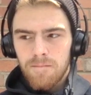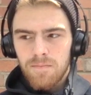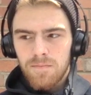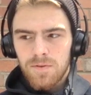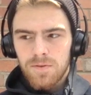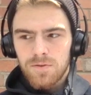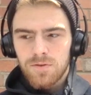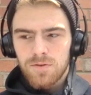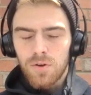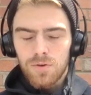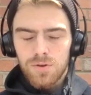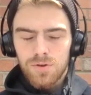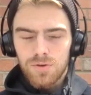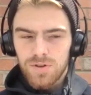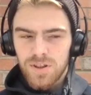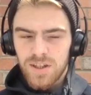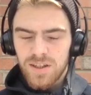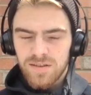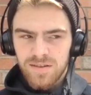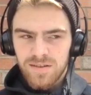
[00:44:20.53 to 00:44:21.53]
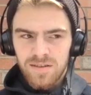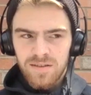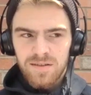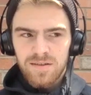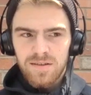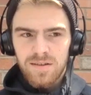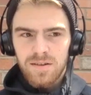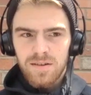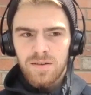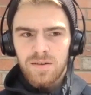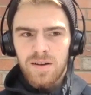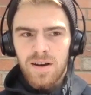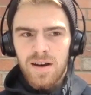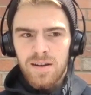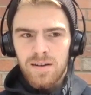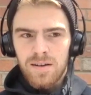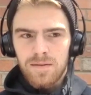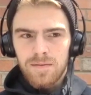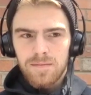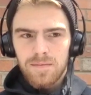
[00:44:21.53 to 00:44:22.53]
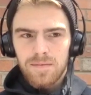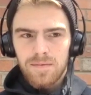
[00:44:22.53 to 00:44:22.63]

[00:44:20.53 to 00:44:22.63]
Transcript: social distancing and